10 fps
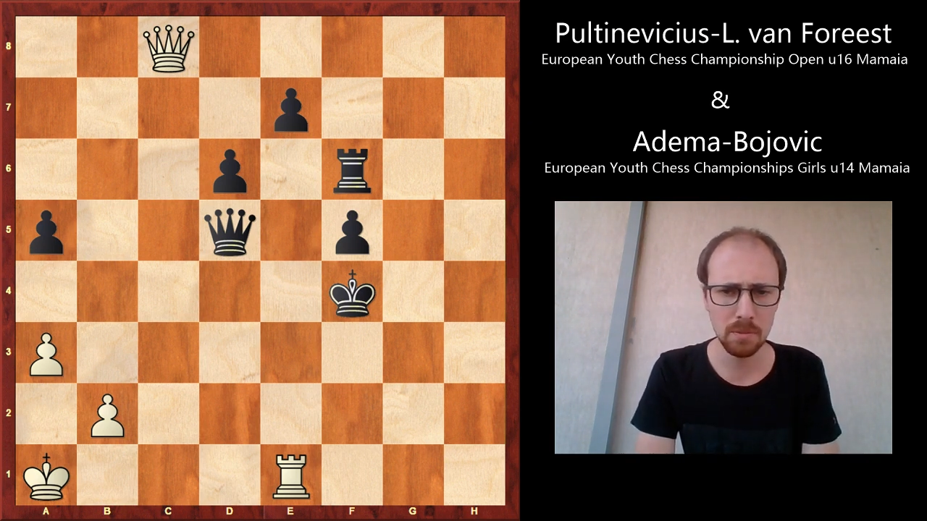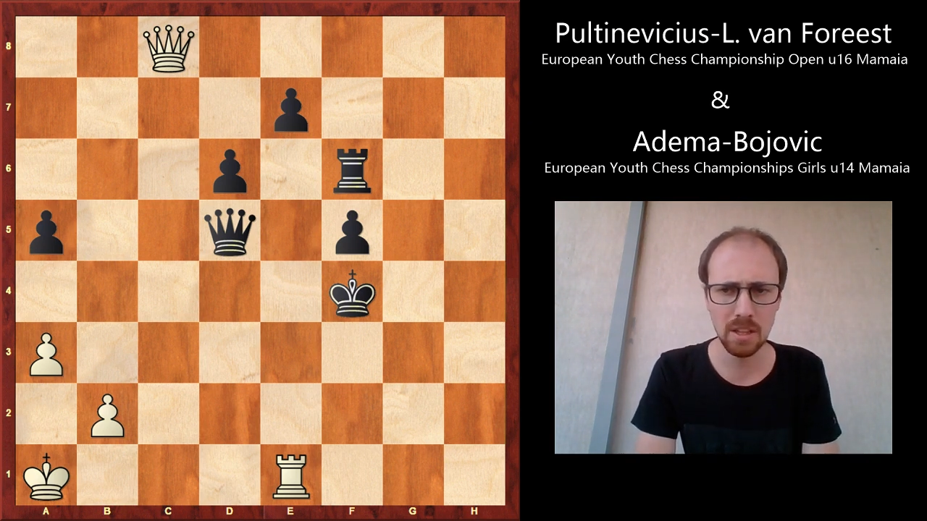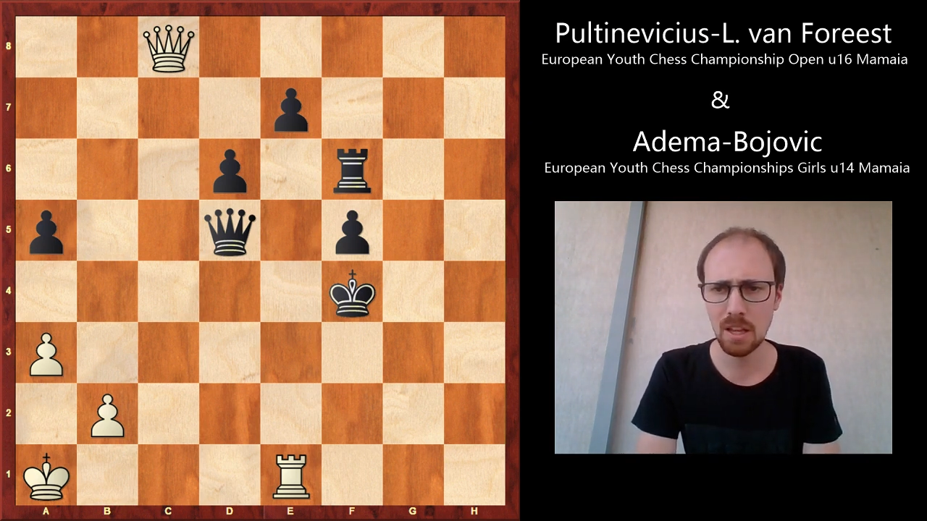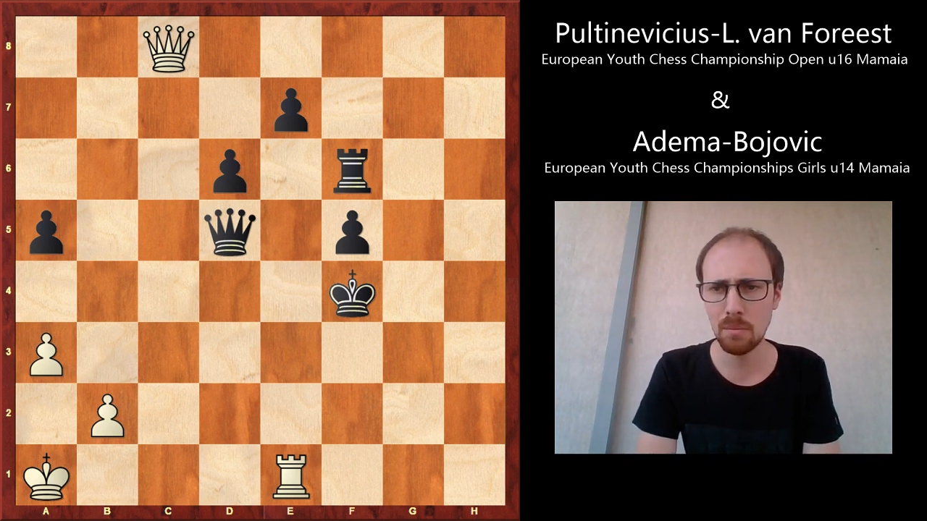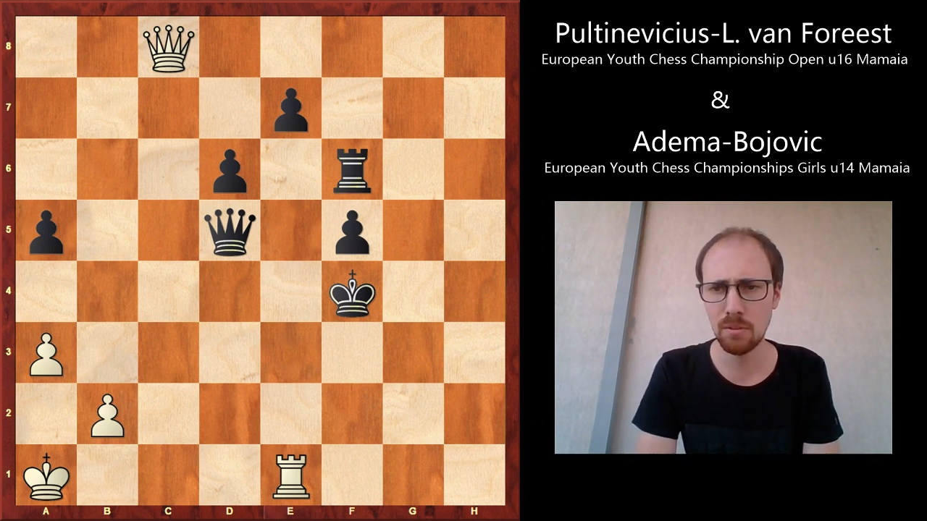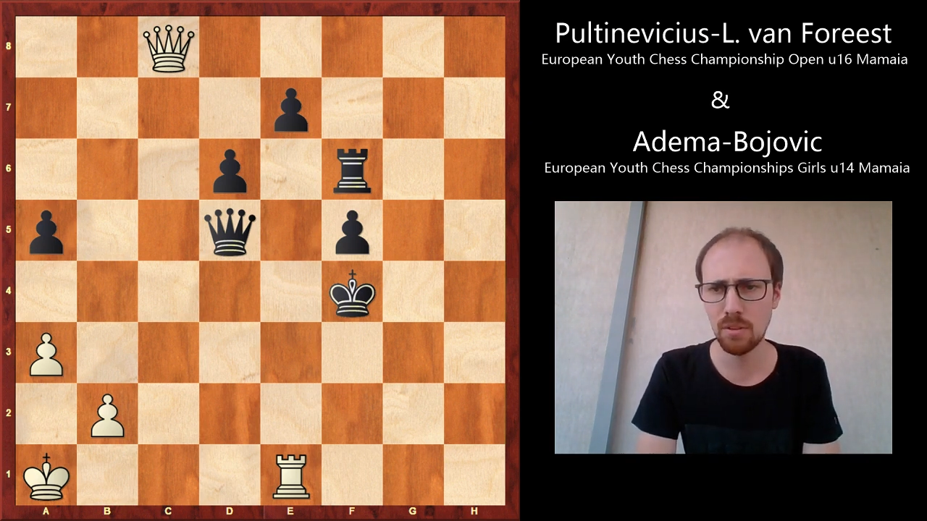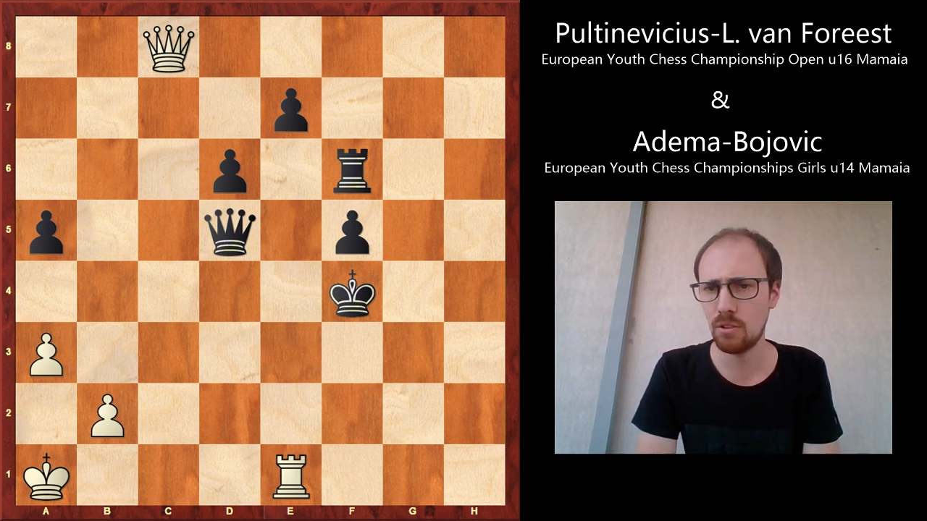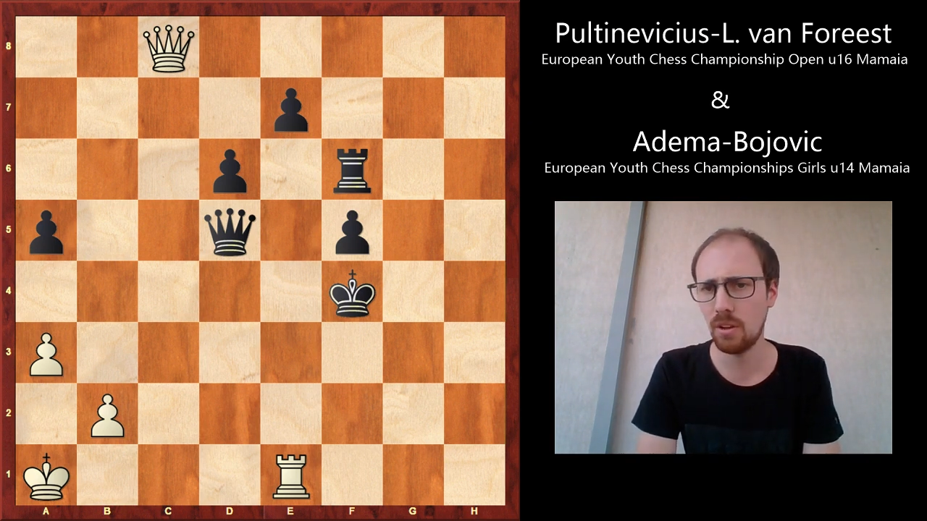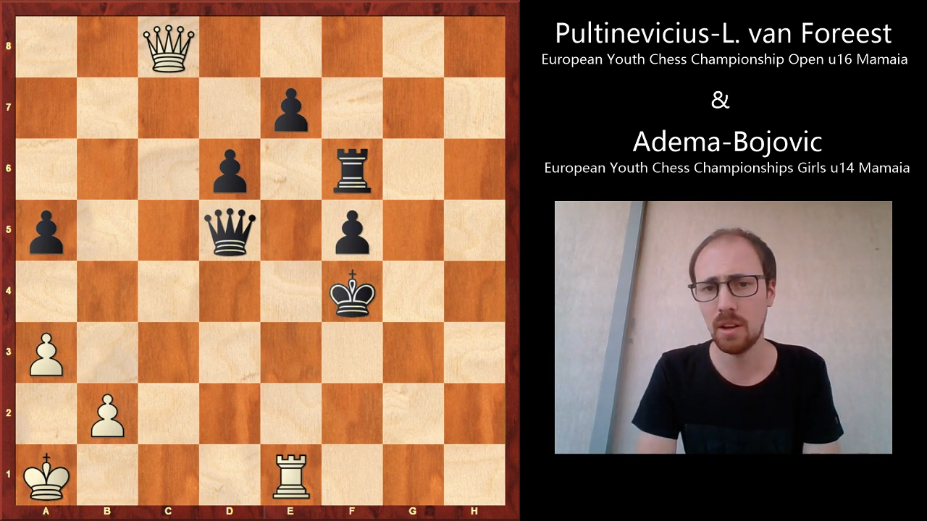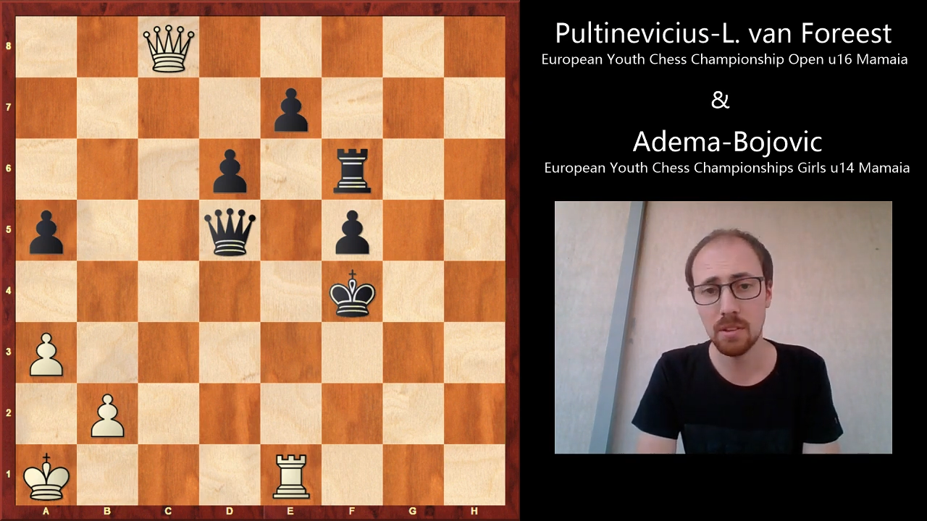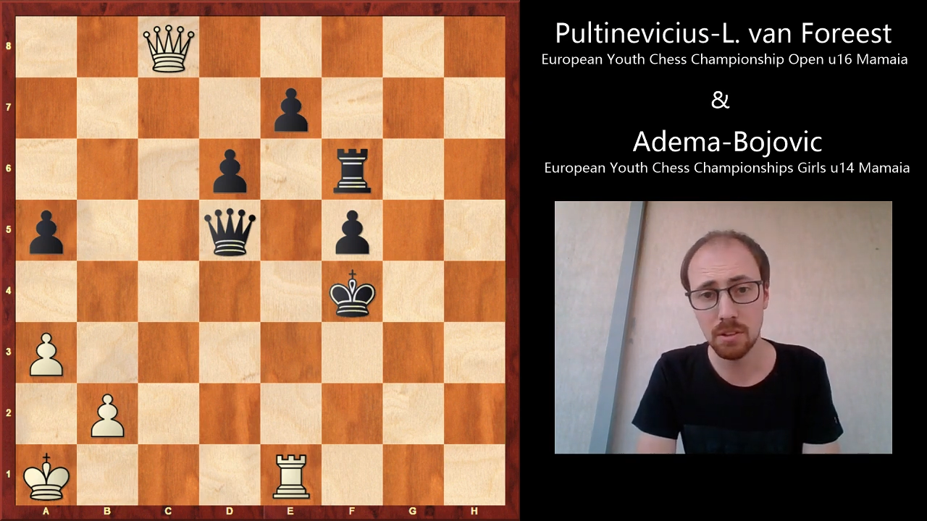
the game eventually ended